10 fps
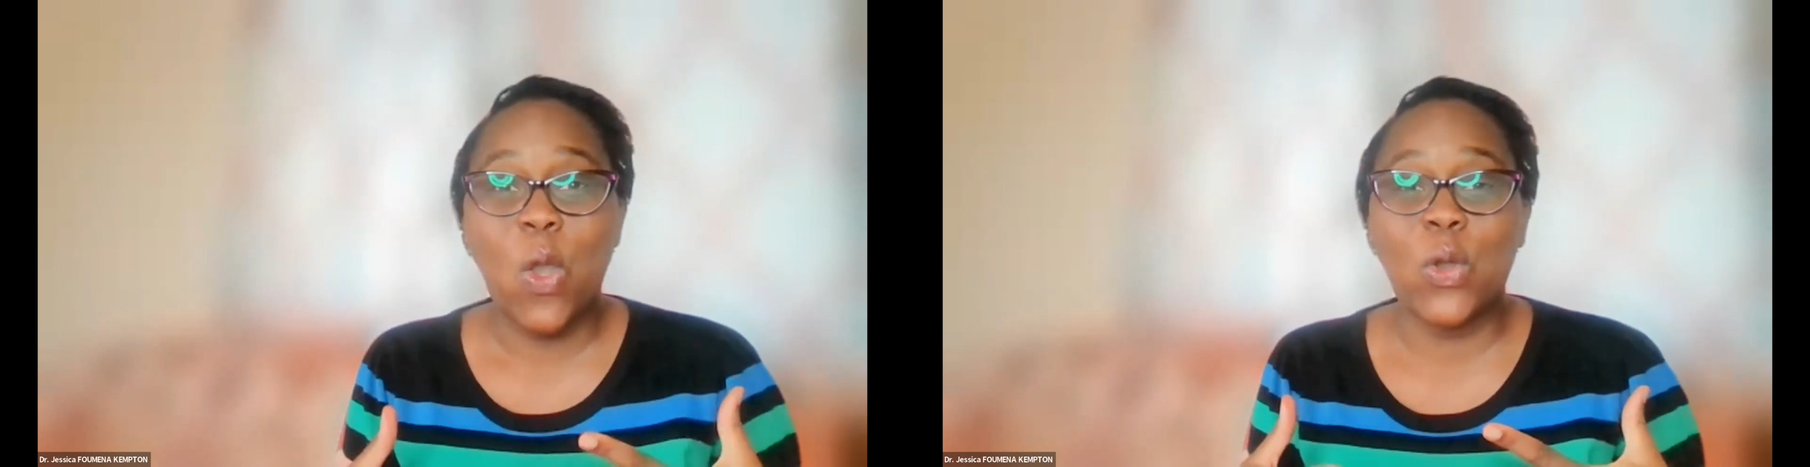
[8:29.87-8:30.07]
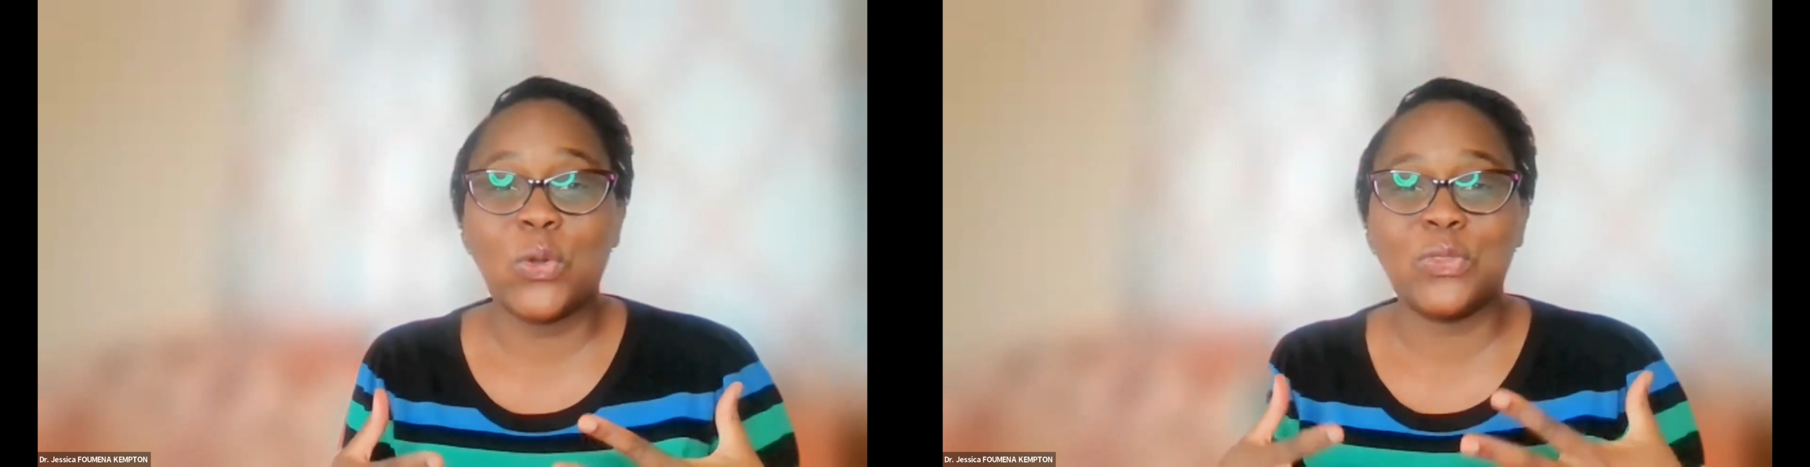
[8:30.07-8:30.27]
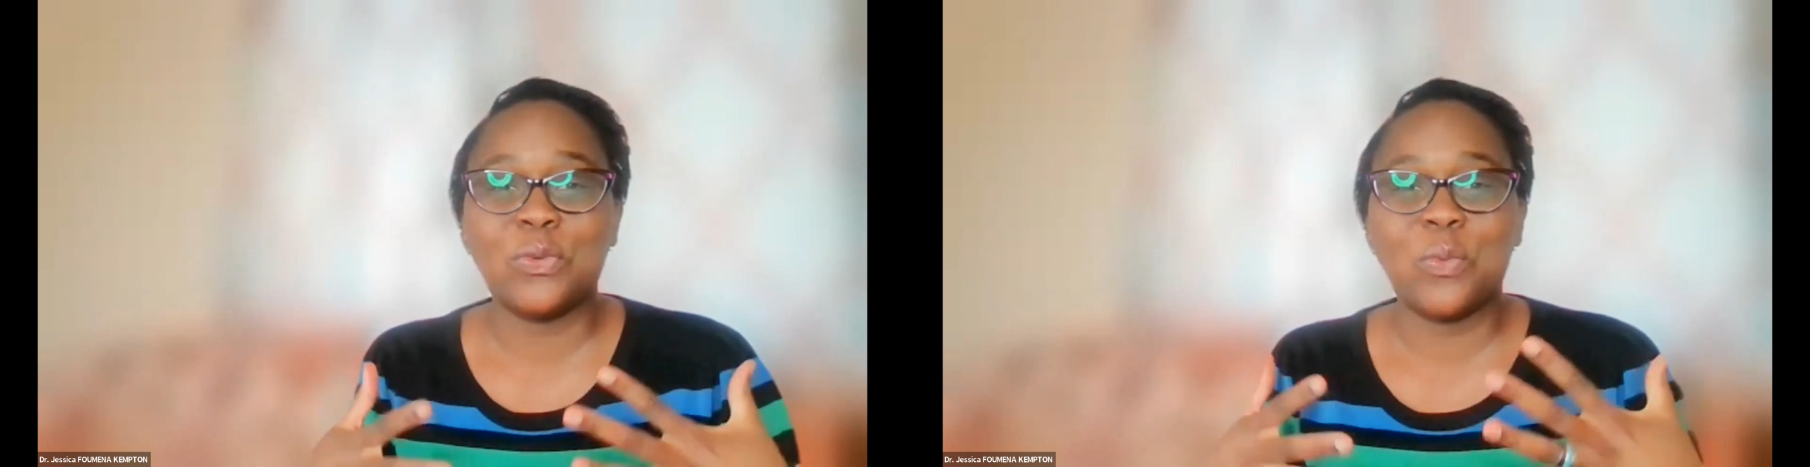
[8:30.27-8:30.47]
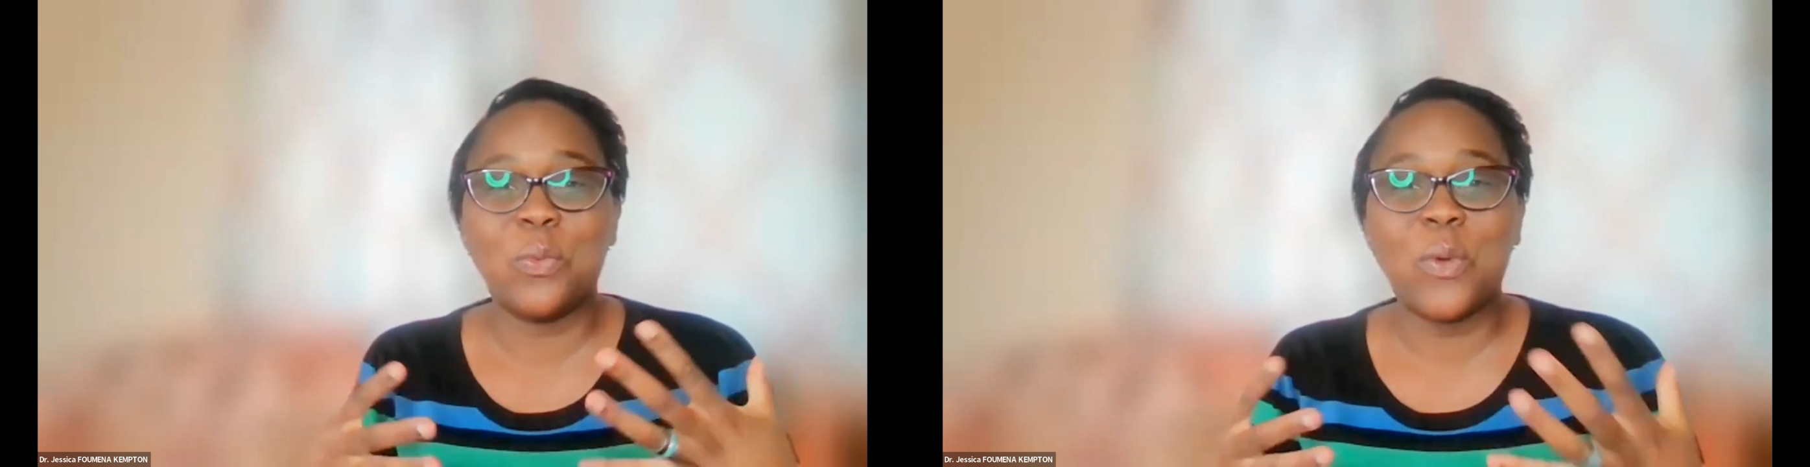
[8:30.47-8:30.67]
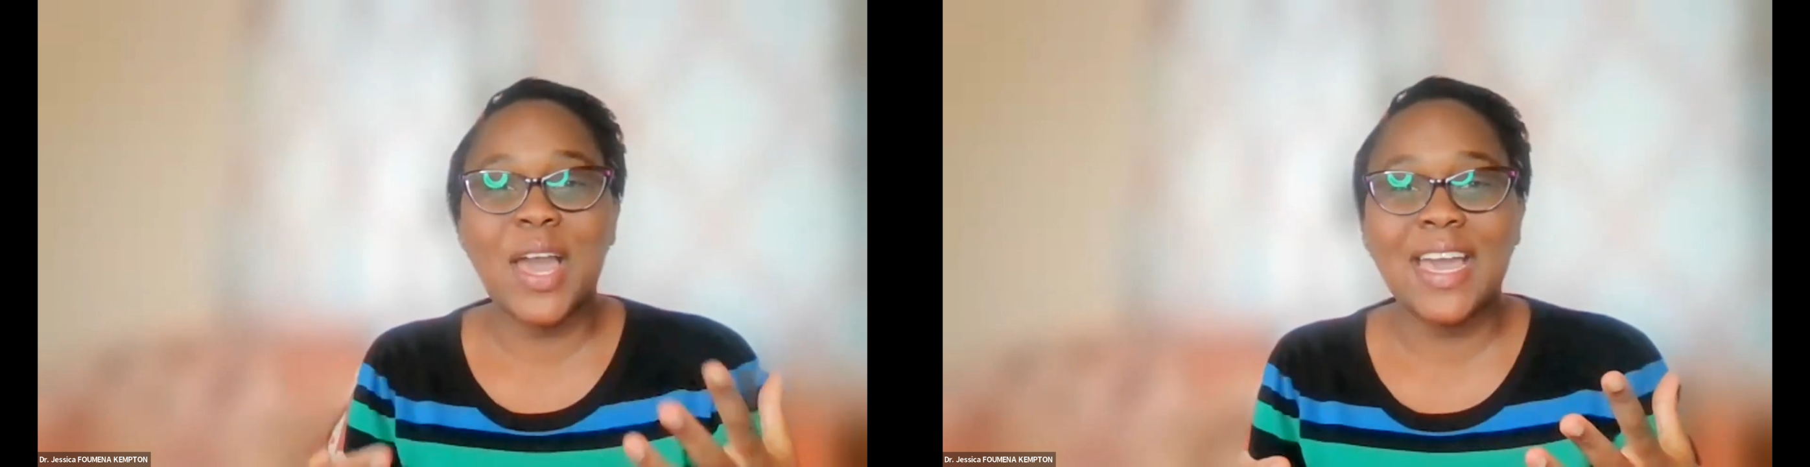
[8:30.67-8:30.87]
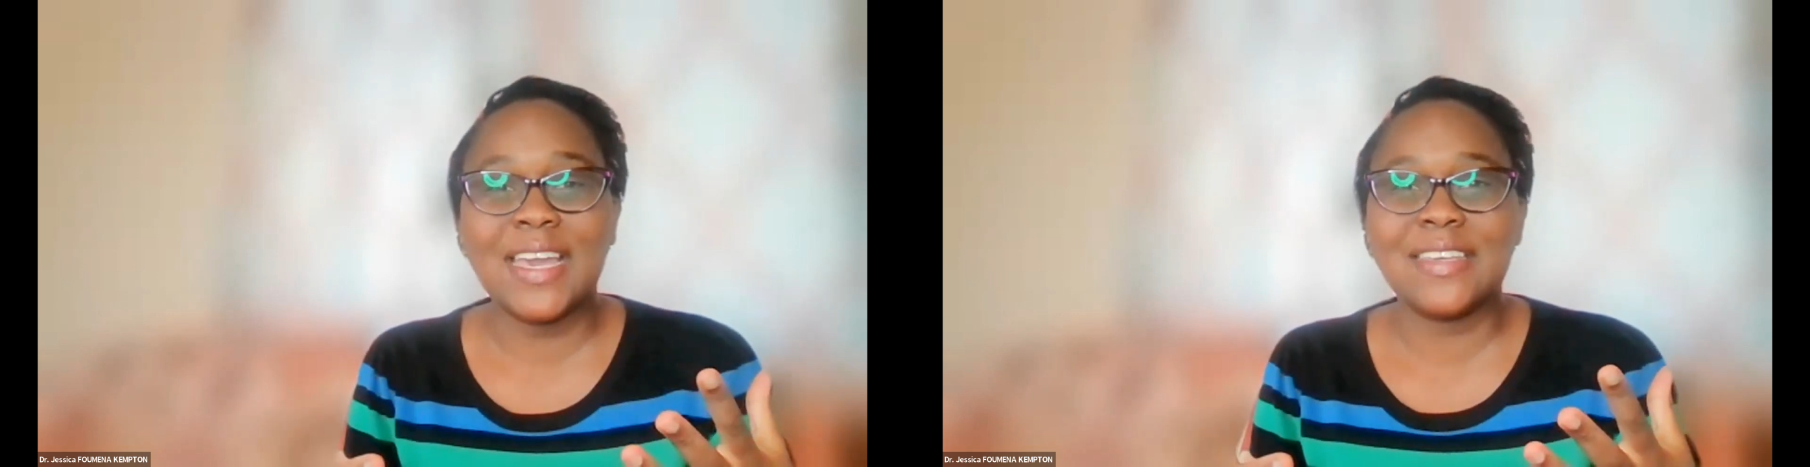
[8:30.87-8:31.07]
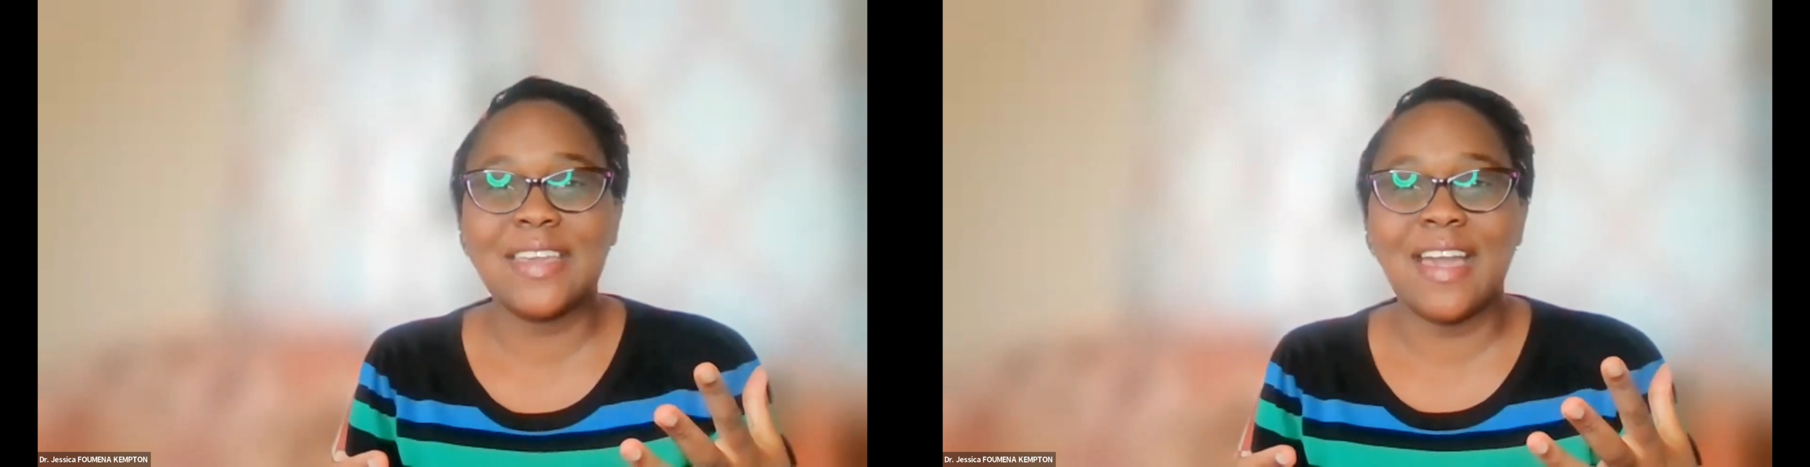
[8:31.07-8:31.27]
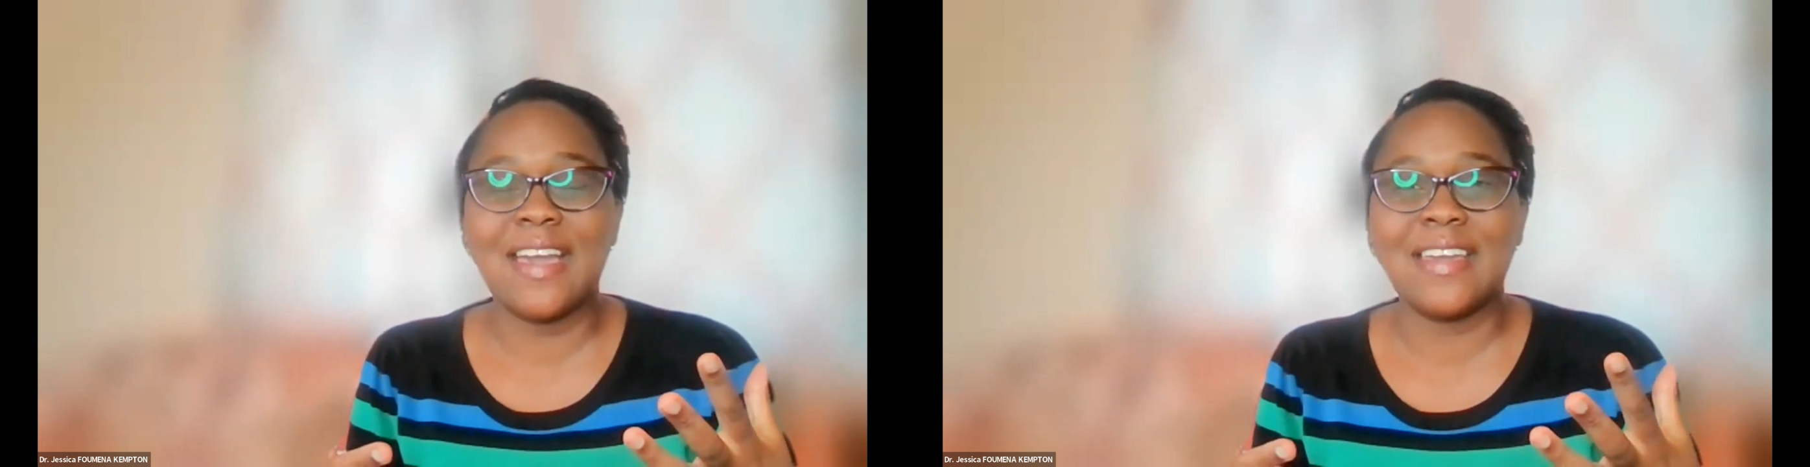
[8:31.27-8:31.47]
on
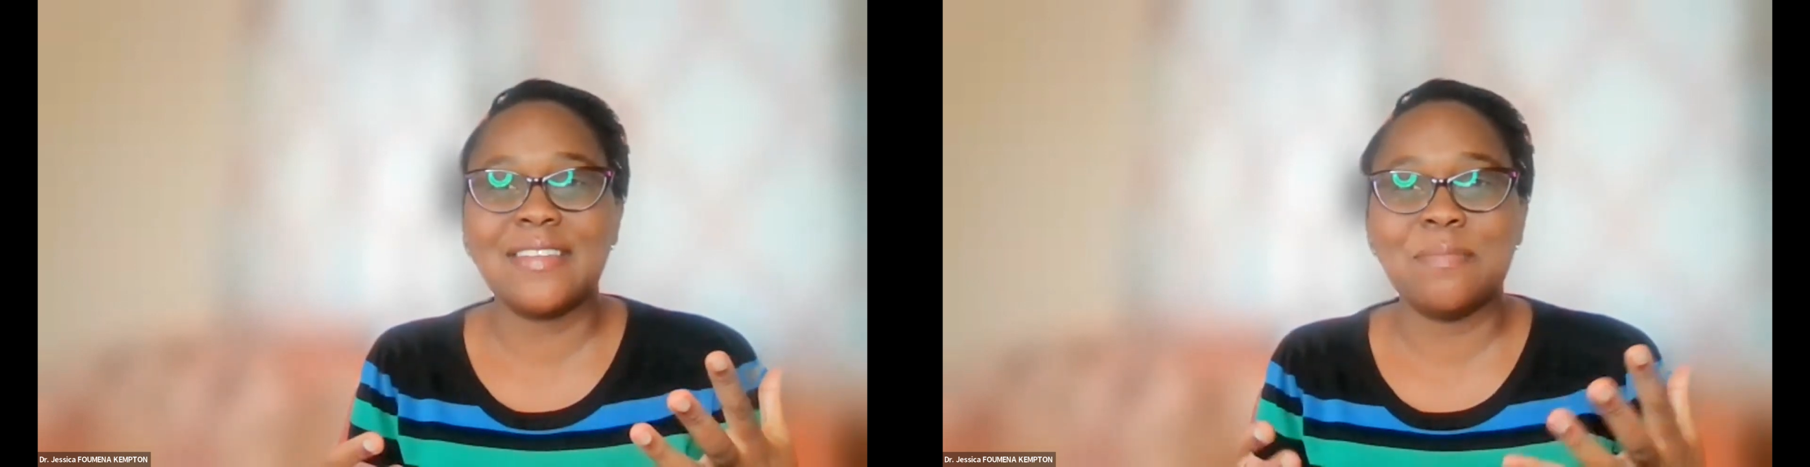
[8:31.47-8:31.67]
why